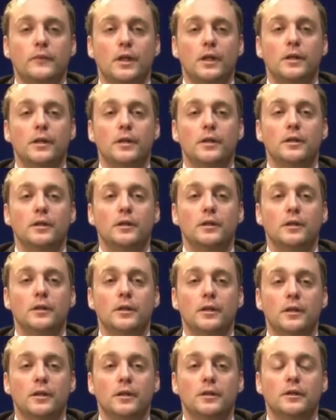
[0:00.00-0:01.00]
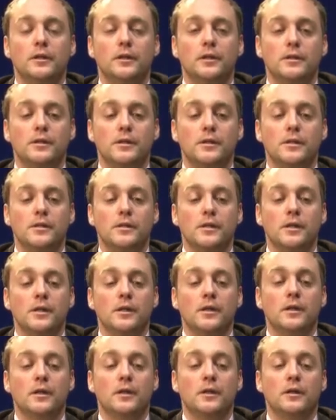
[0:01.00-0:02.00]
electricity
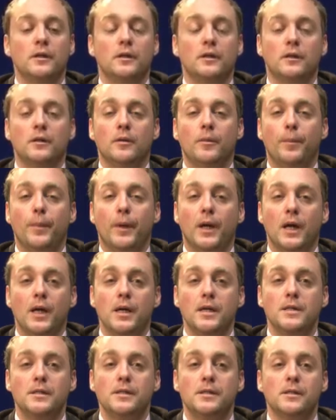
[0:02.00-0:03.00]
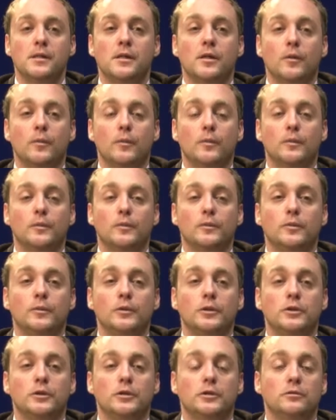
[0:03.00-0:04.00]
price,
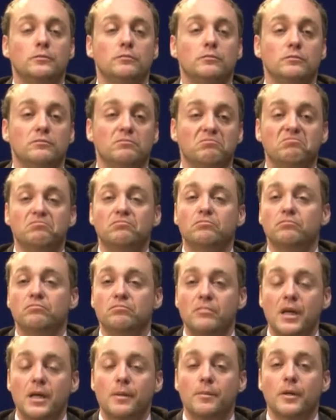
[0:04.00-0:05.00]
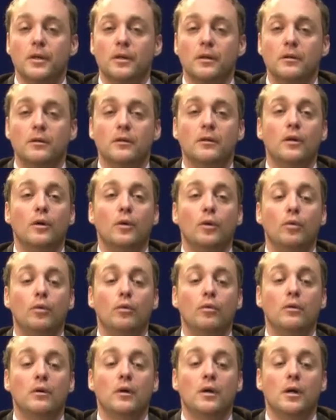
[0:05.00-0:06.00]
which may be low,
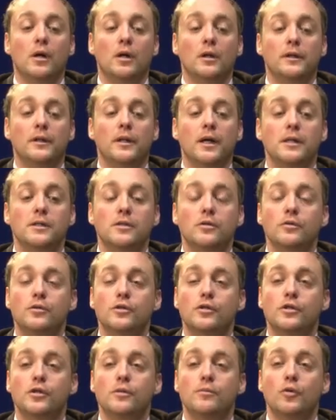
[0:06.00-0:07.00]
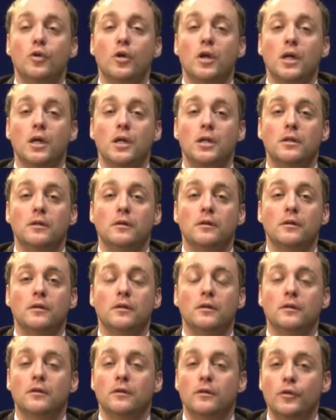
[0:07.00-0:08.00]
does not stimulate
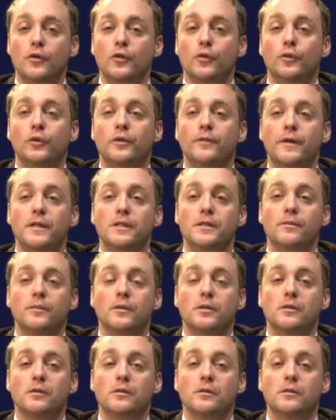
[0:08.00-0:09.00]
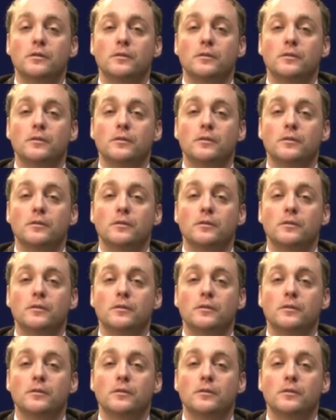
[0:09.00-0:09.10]
new investments.